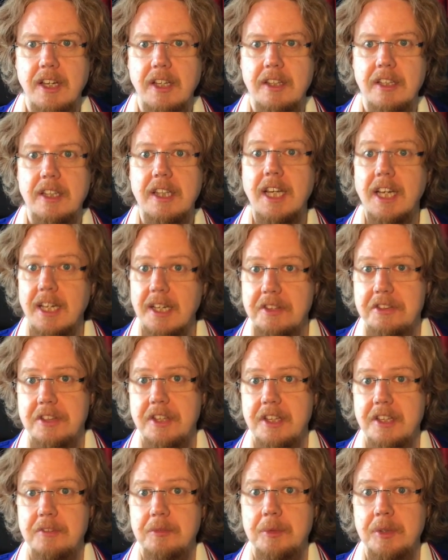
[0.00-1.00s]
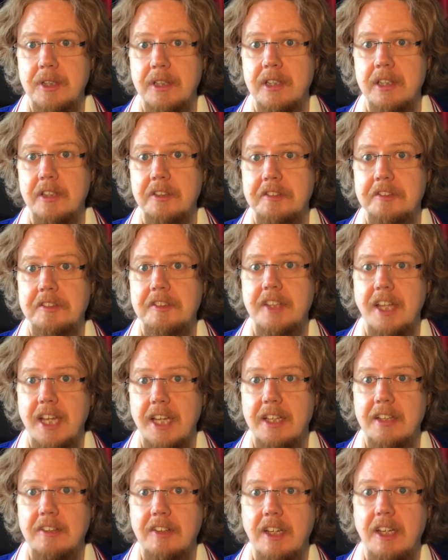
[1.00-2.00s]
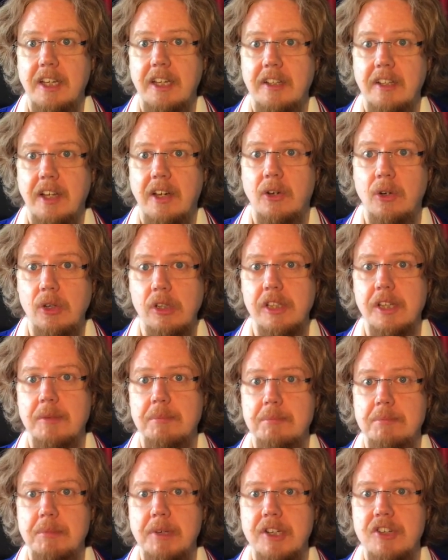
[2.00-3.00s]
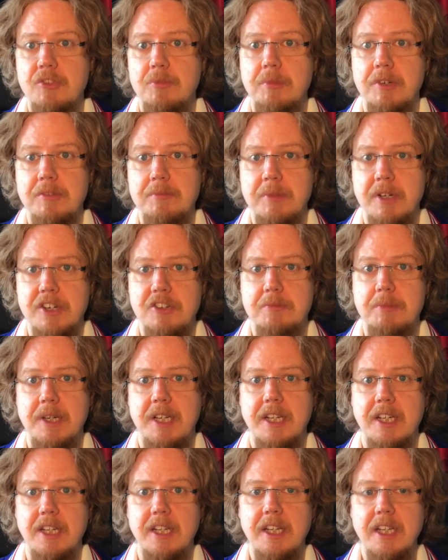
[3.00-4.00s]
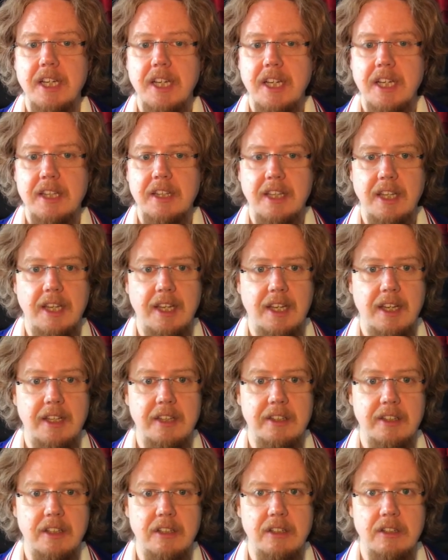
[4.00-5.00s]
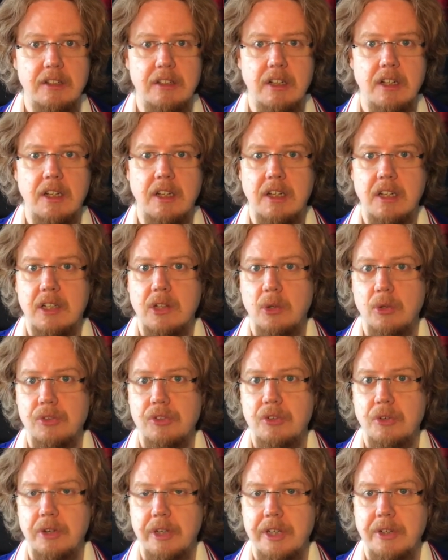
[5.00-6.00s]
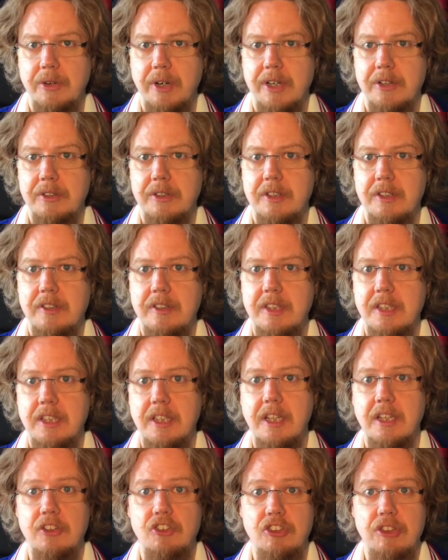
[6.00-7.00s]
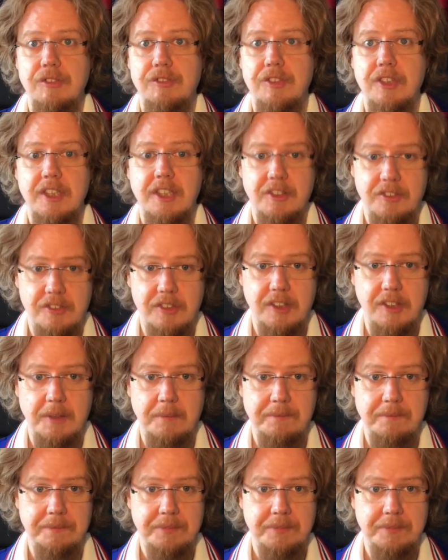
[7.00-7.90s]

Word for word: that I think will stand and hold up much, much, much better than the uh, goal scoring record that he achieved yesterday.